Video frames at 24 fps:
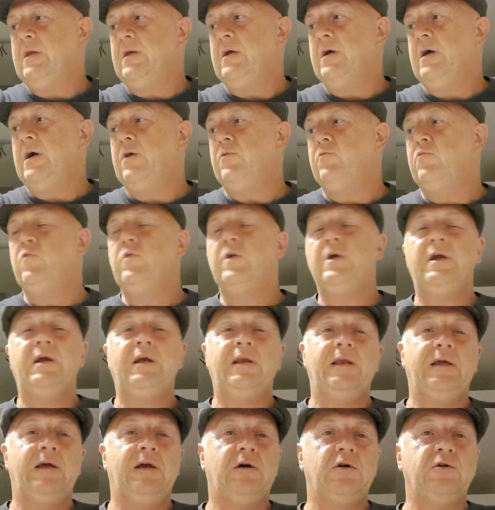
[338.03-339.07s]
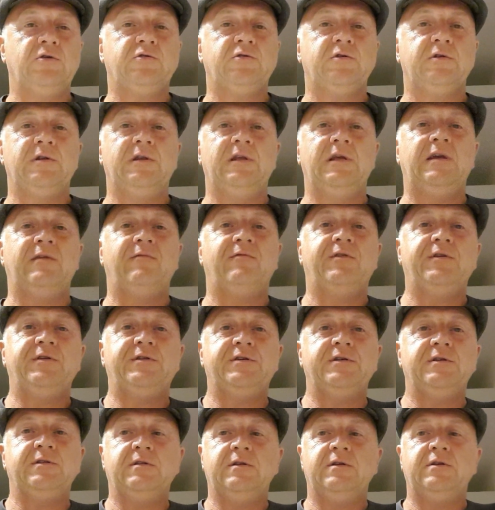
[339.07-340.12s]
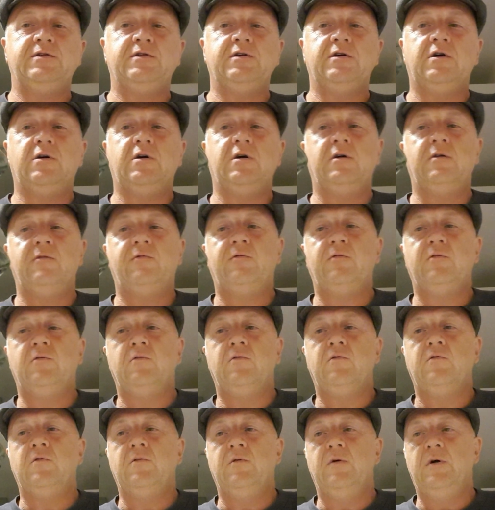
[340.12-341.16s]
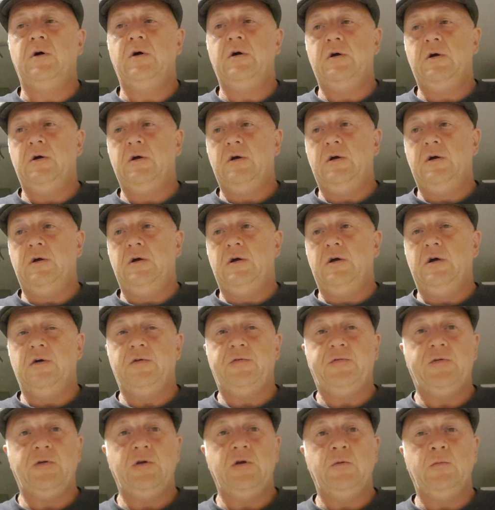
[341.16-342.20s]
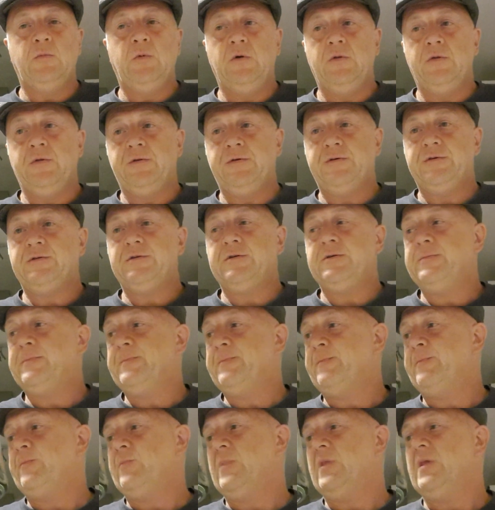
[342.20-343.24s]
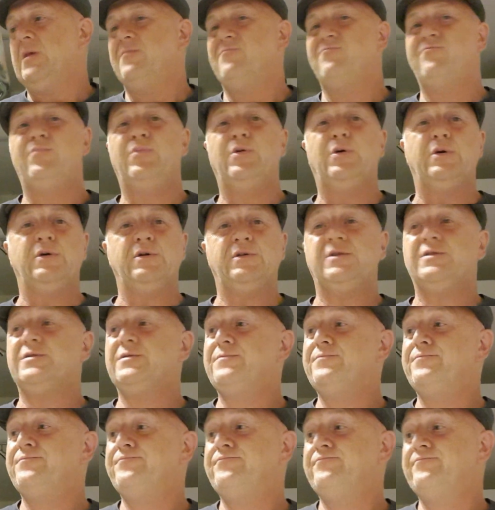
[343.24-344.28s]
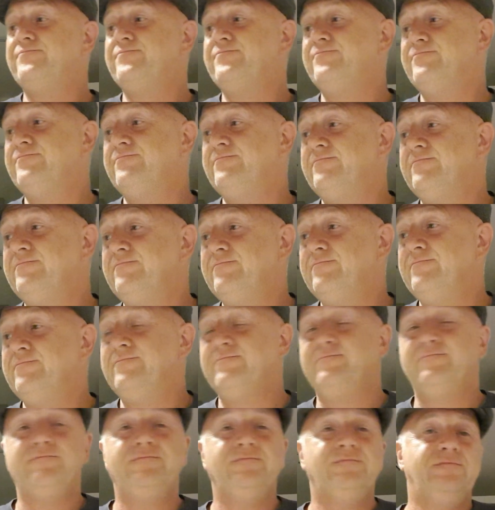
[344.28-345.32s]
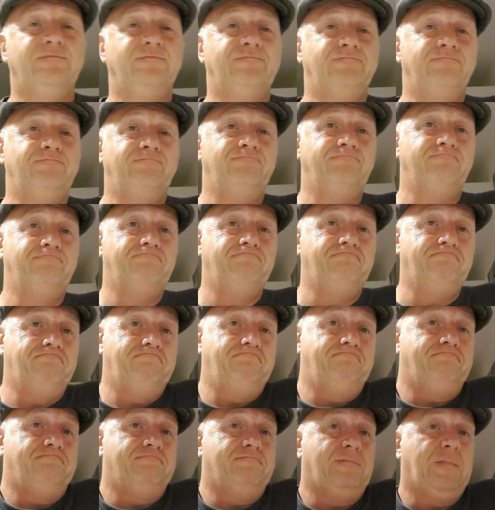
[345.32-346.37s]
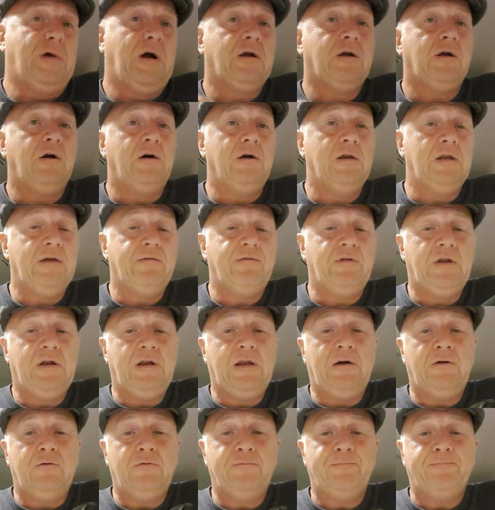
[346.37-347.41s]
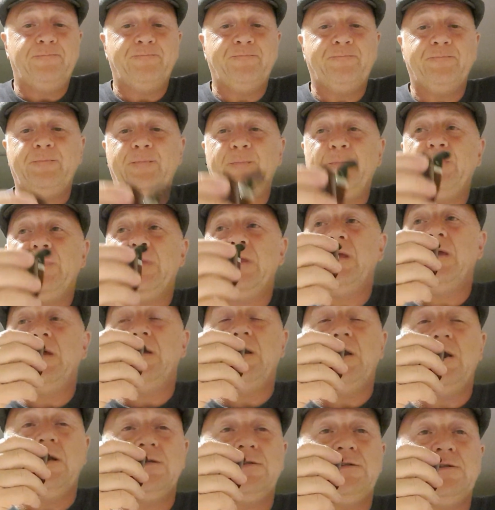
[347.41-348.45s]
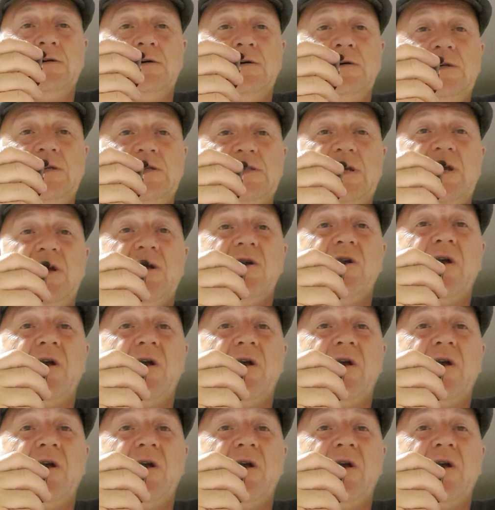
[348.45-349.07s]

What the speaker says: And really I should leave this in the jar for a few months, but I can't leave it alone. It's nice.